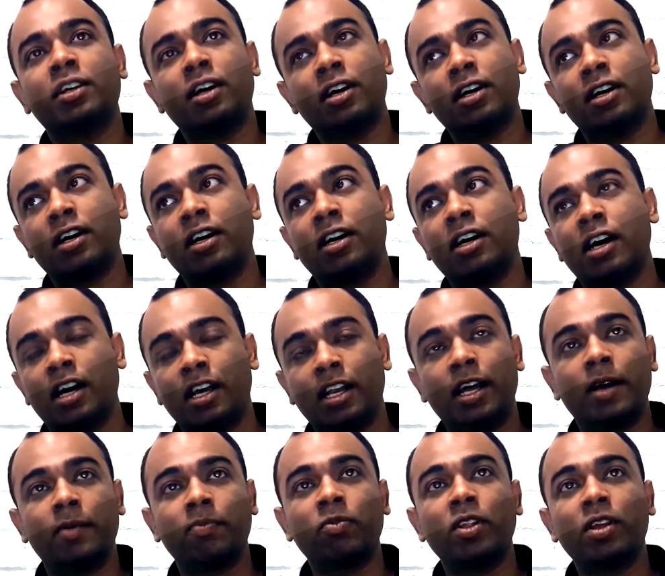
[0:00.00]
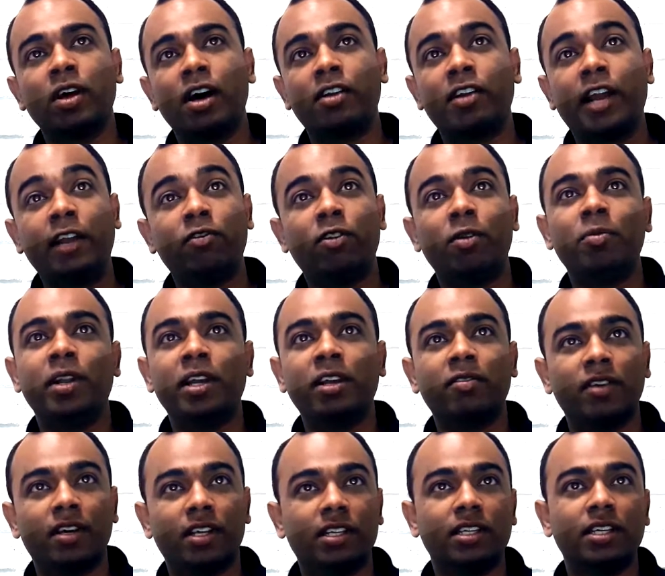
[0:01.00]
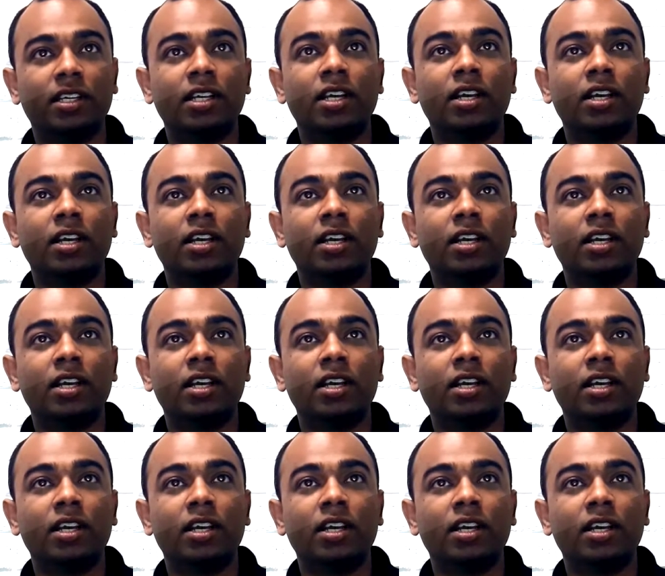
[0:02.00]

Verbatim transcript: uh, HANA right from day one